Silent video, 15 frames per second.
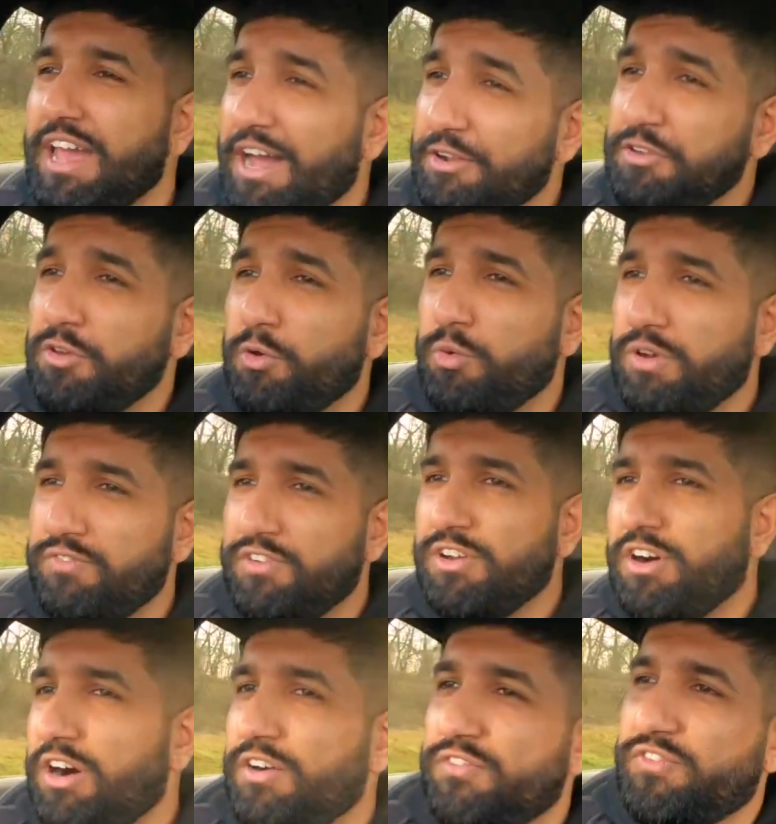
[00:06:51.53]
Audi equivalent
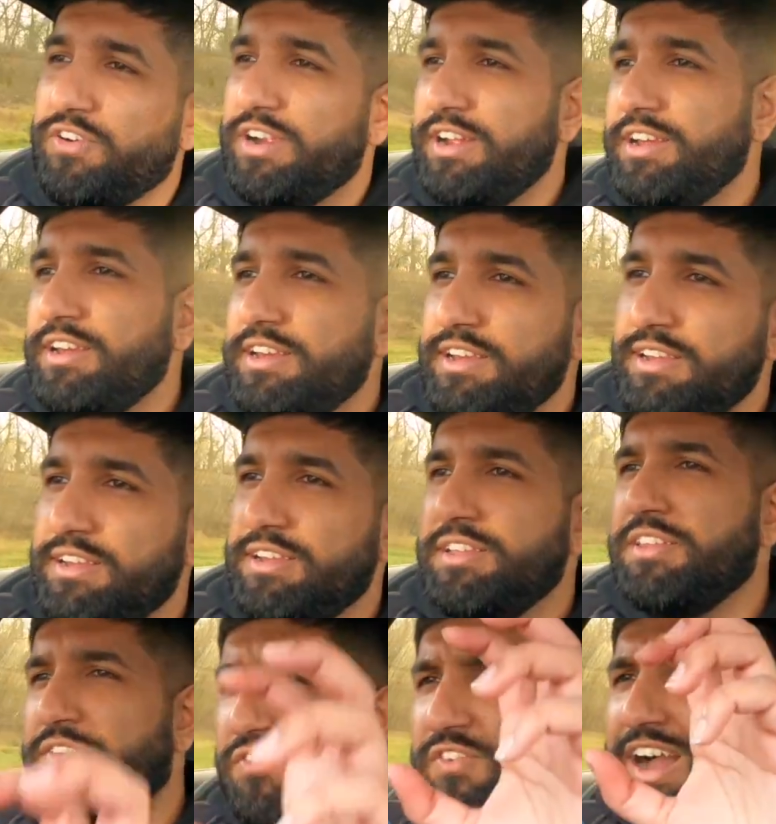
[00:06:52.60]
of
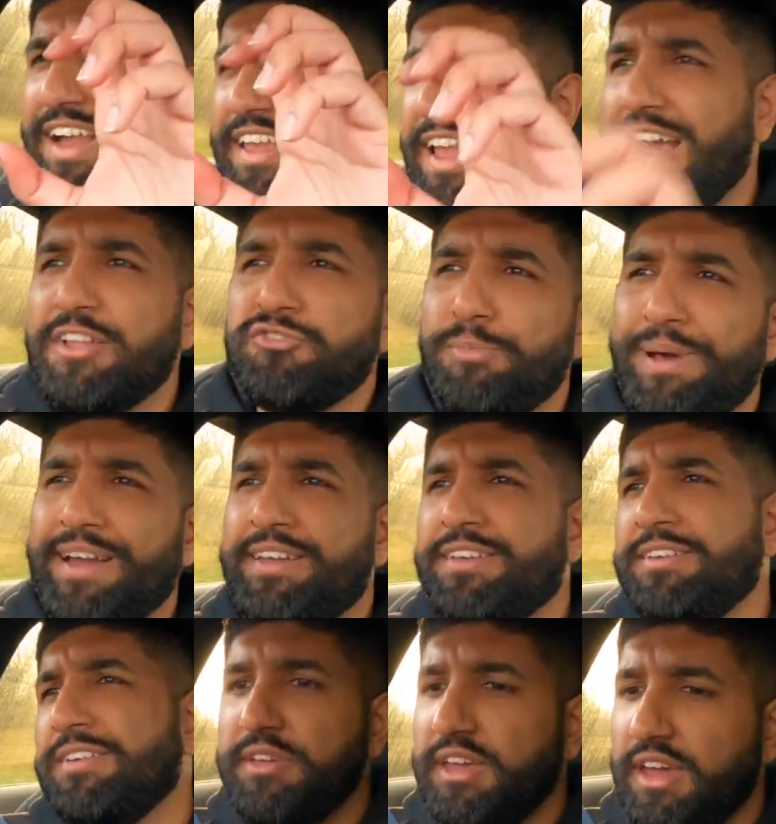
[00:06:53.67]
the VAG
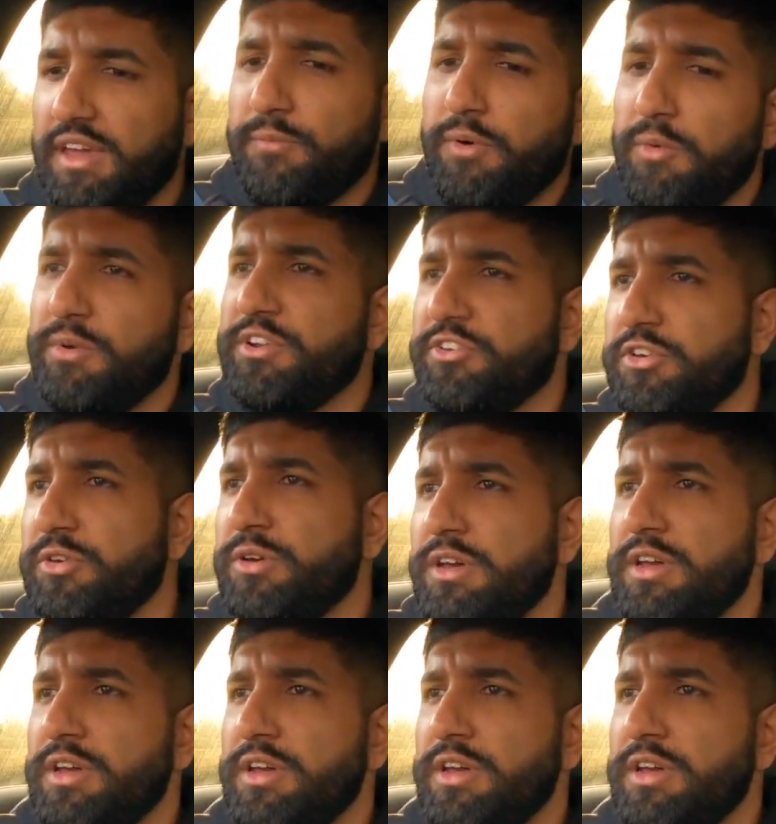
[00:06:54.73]
hatchback. But yeah, what we'll do,